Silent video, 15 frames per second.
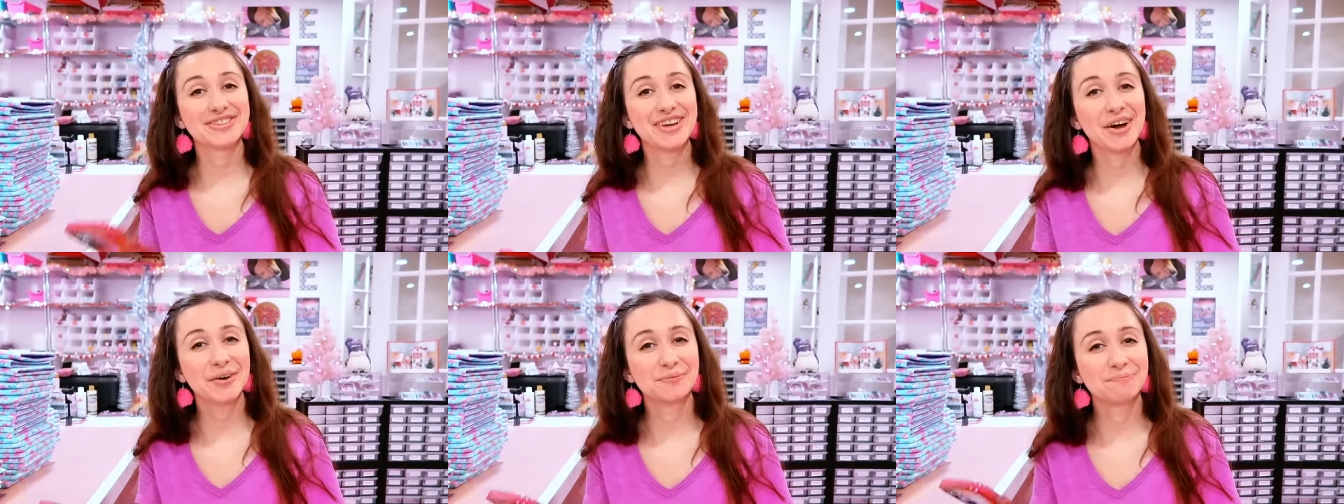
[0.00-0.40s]

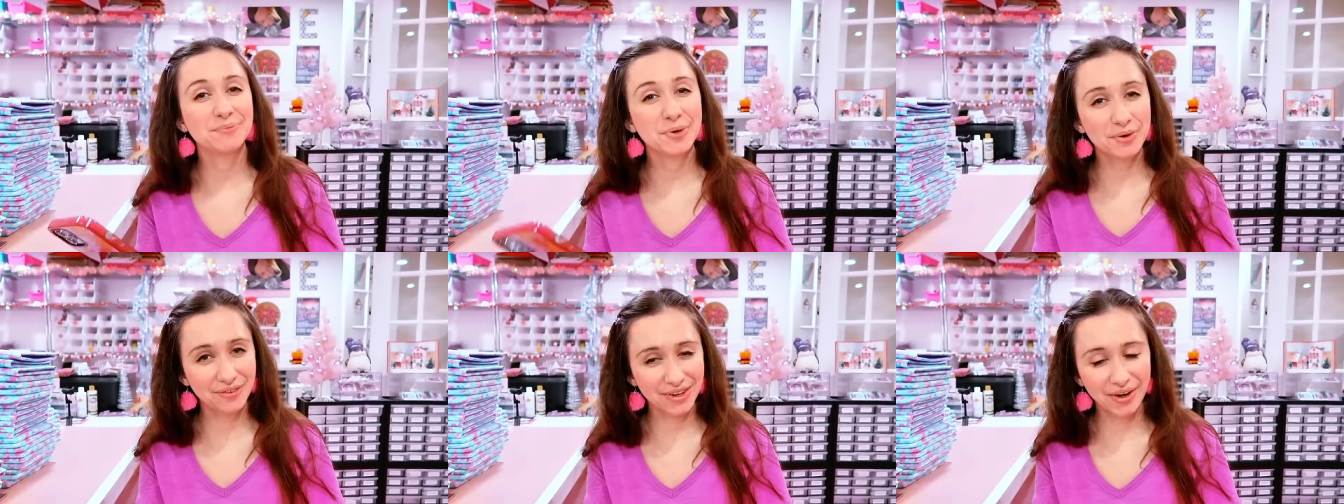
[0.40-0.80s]
so
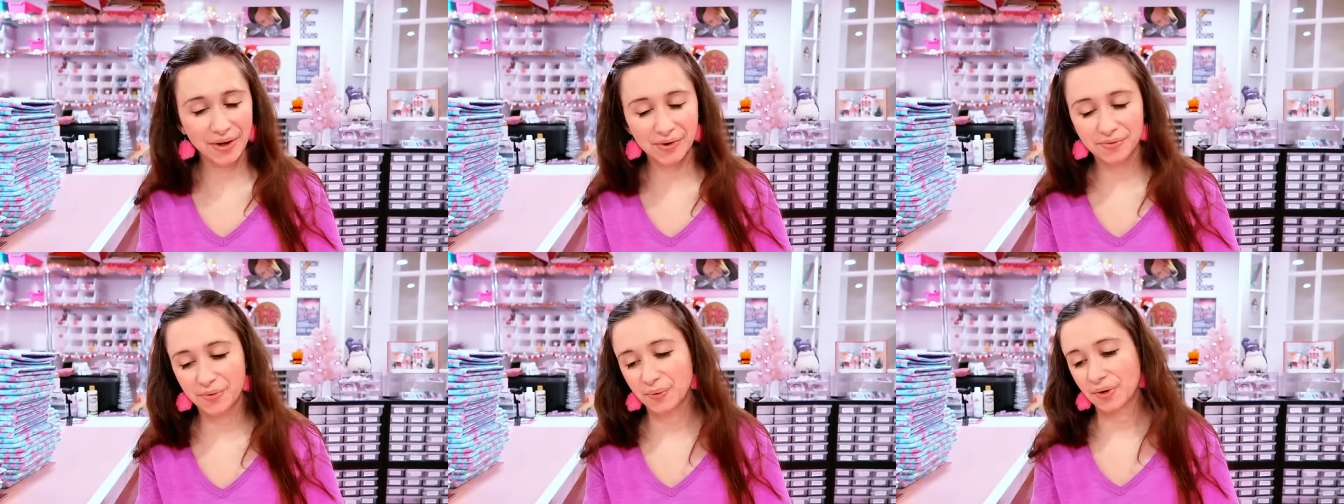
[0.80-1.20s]
moving
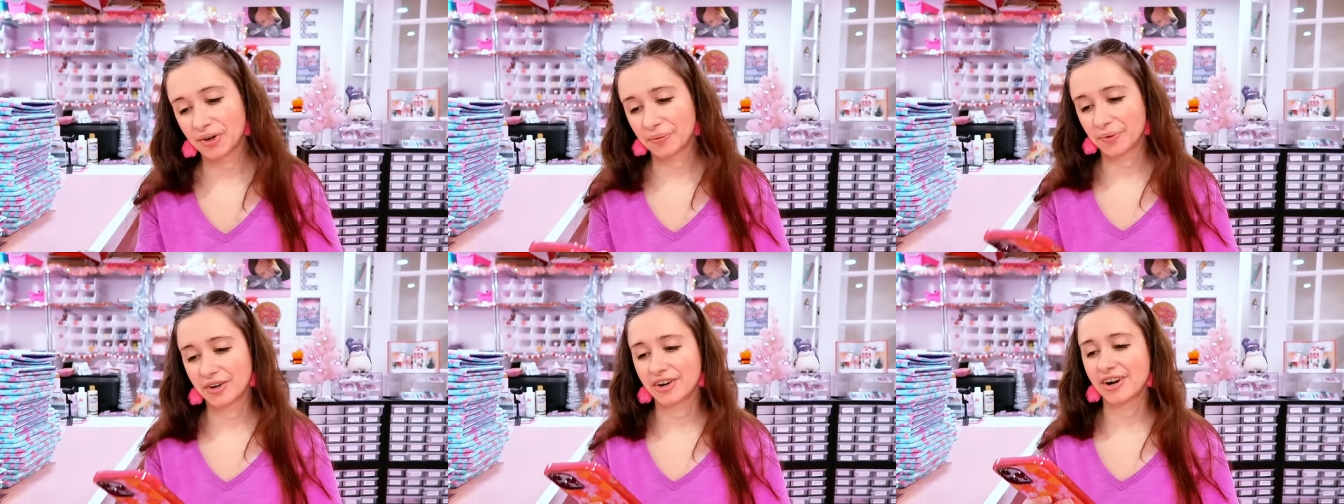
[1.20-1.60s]
on
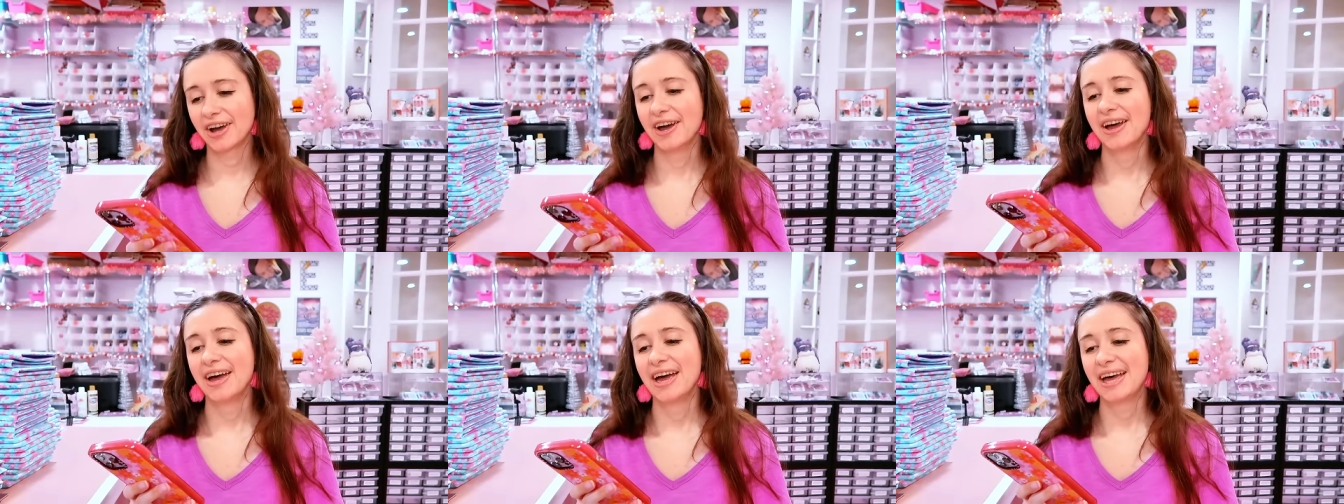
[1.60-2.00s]
forward,